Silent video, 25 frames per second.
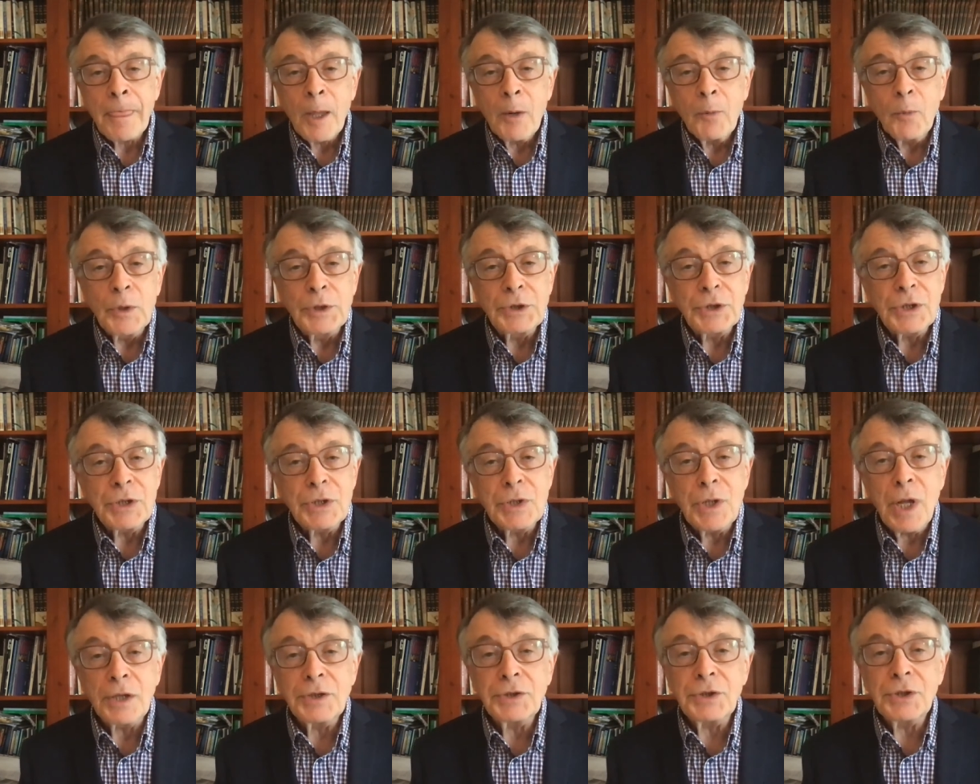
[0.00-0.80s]
which is
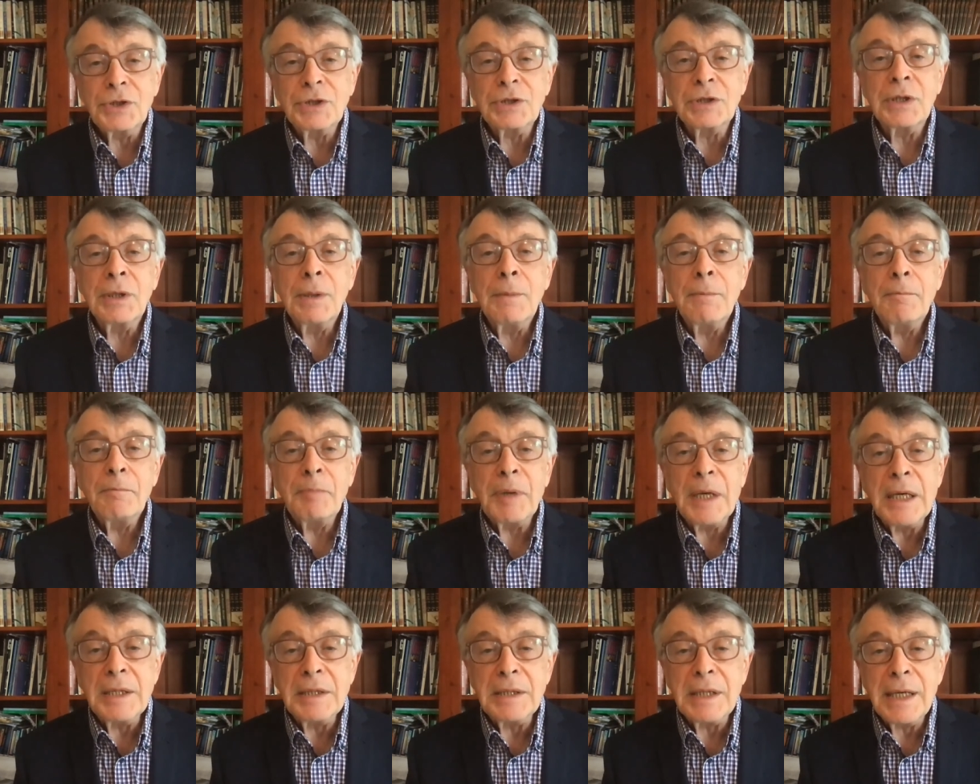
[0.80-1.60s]
not just
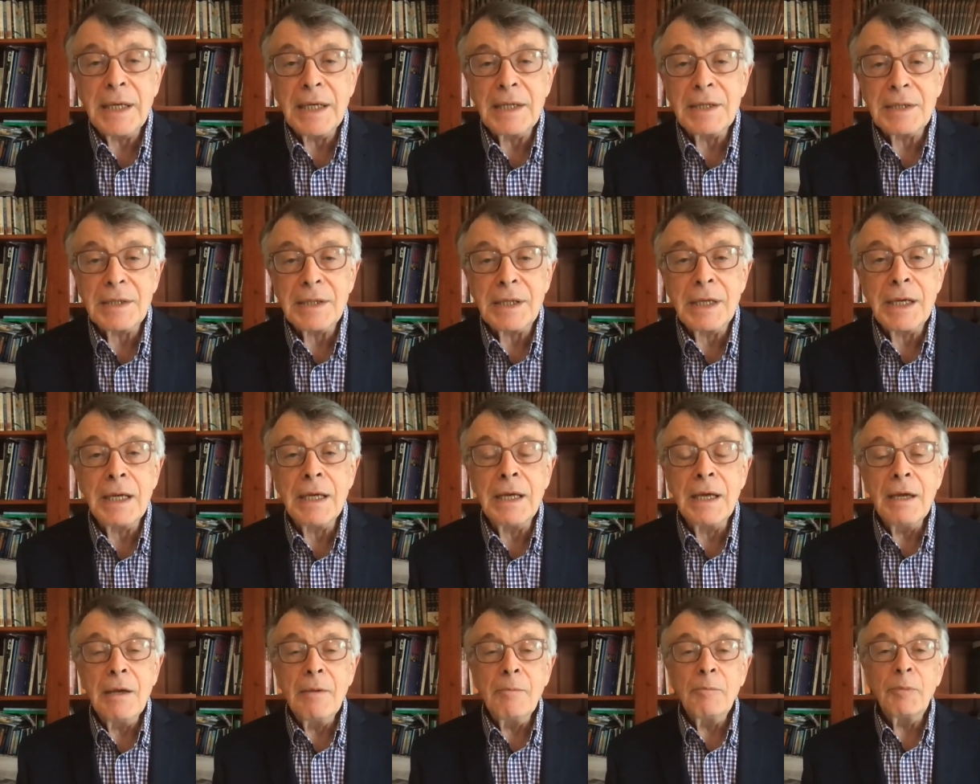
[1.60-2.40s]
P T S
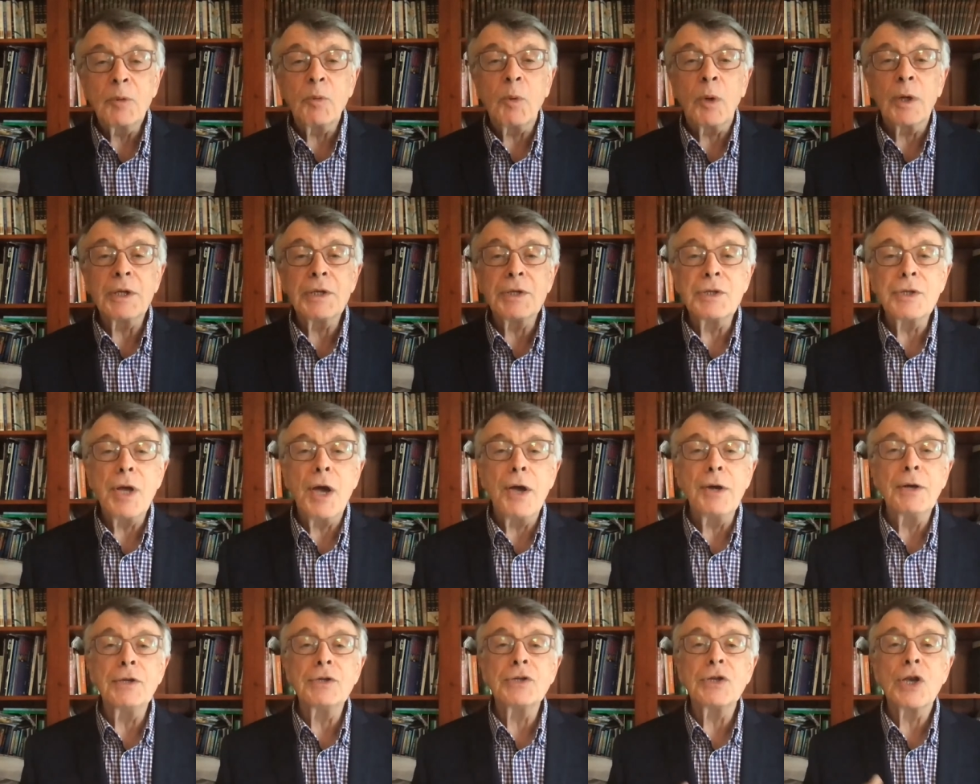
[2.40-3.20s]
D, but what is
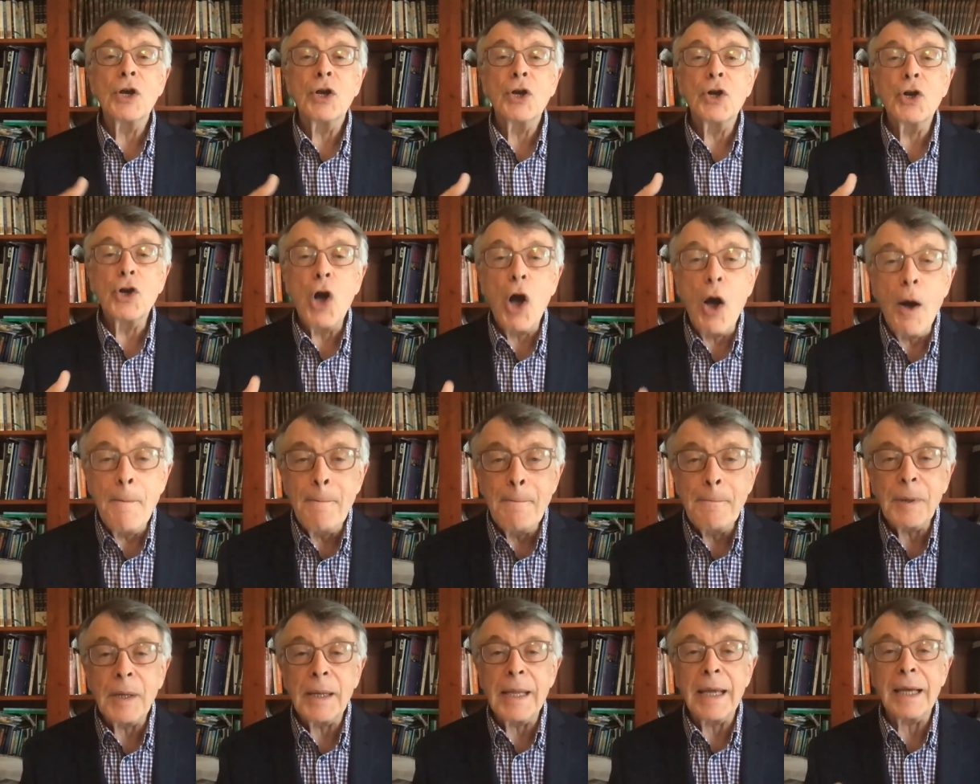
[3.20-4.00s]
known as
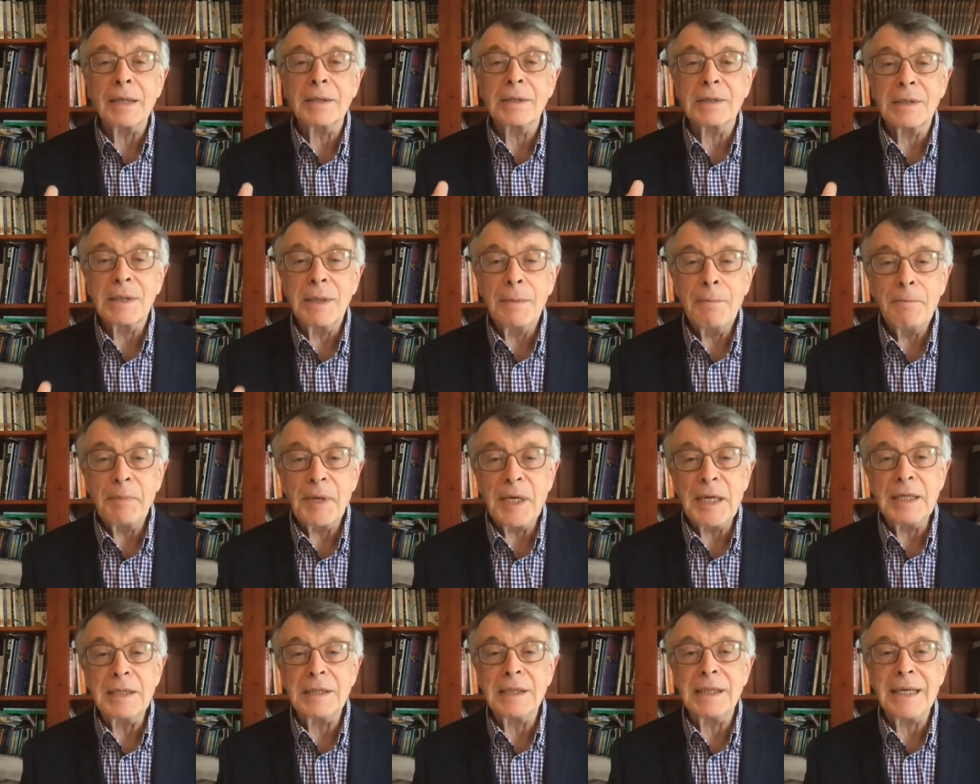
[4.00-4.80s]
complex
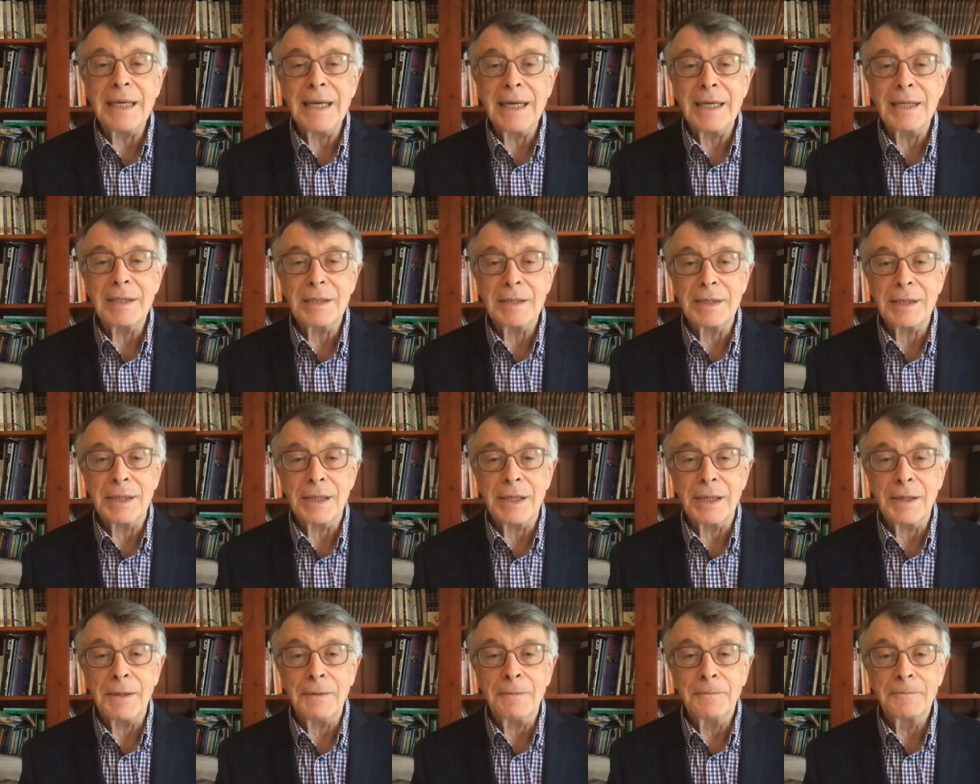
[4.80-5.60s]
P T S
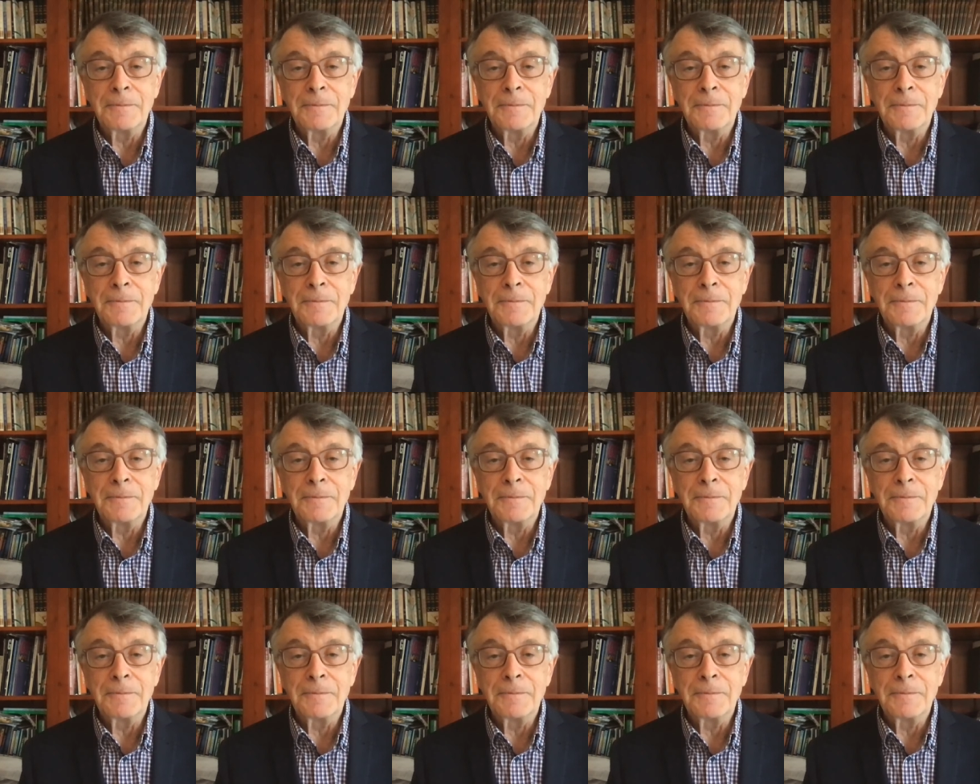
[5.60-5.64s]
D.